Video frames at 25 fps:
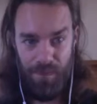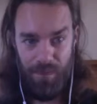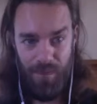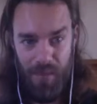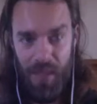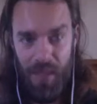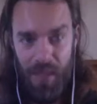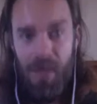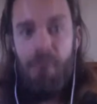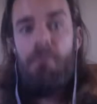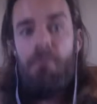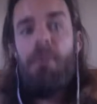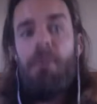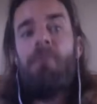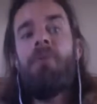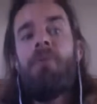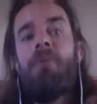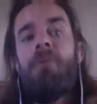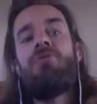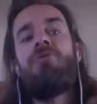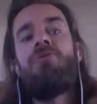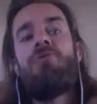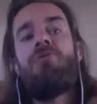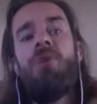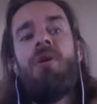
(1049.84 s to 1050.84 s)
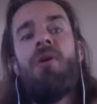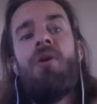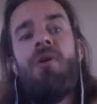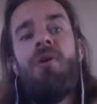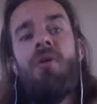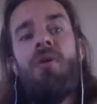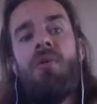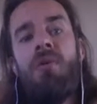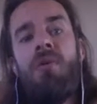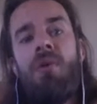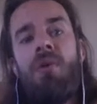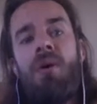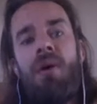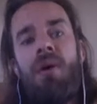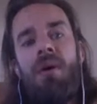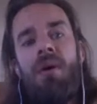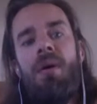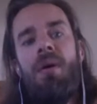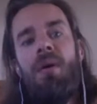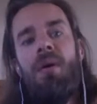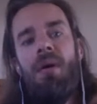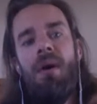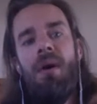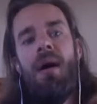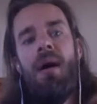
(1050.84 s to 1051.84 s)
people are so,
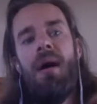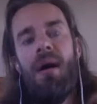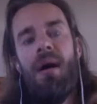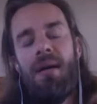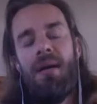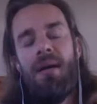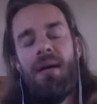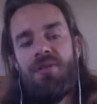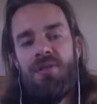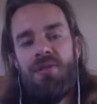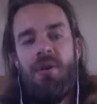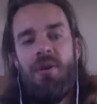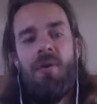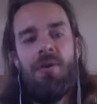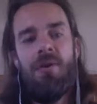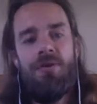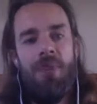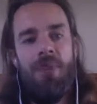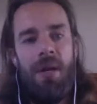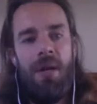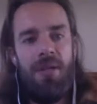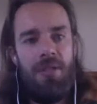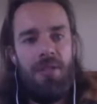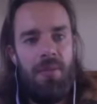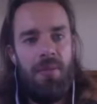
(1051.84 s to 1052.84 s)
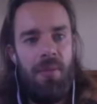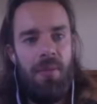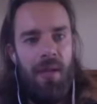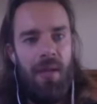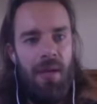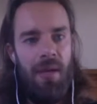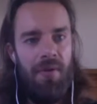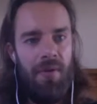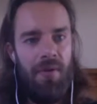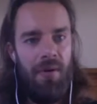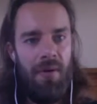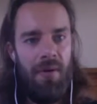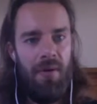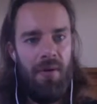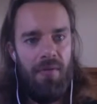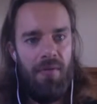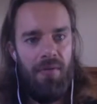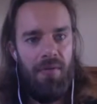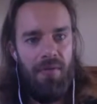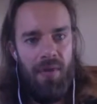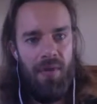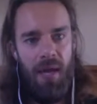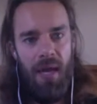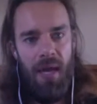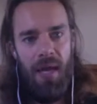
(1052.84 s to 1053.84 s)
it's so entrenched the behavior of,
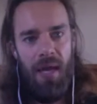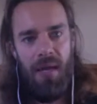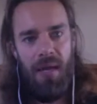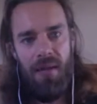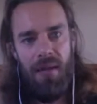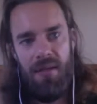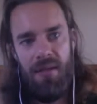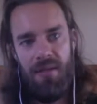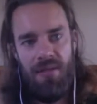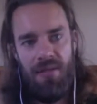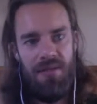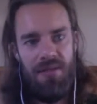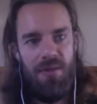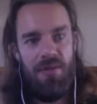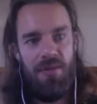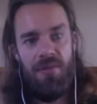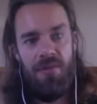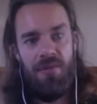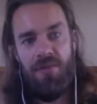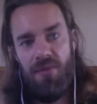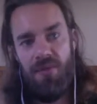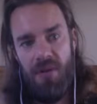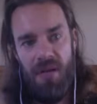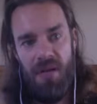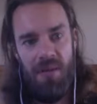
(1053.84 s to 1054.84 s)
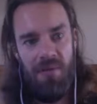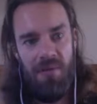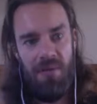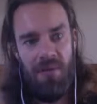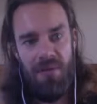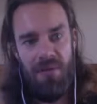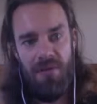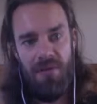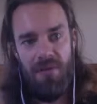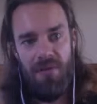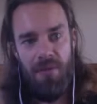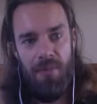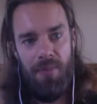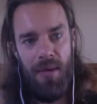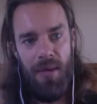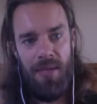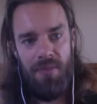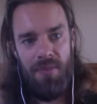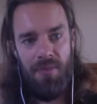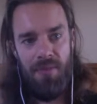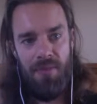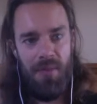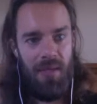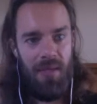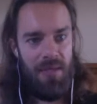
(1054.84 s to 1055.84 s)
hey, this is your username, this is your
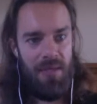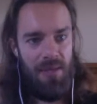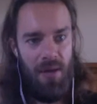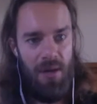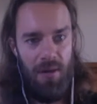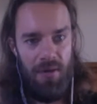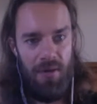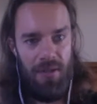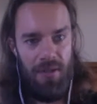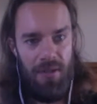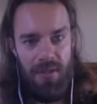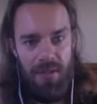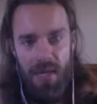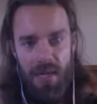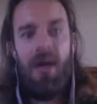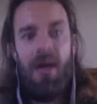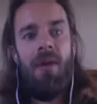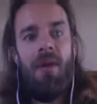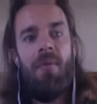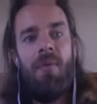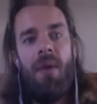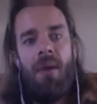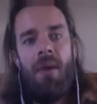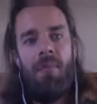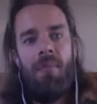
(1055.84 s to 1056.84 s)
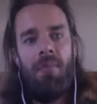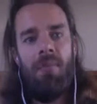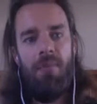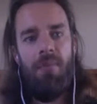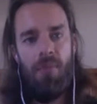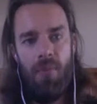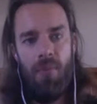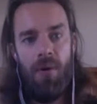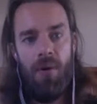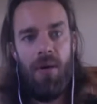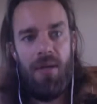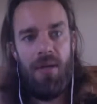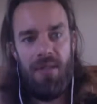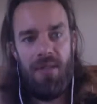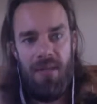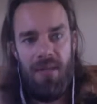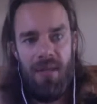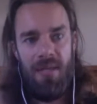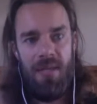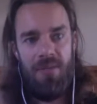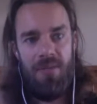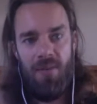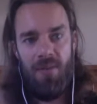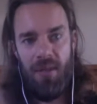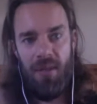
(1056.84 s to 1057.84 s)
password. That's how the entire web works and
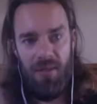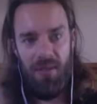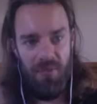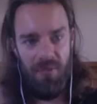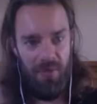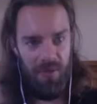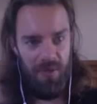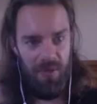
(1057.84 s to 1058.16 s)
has worked for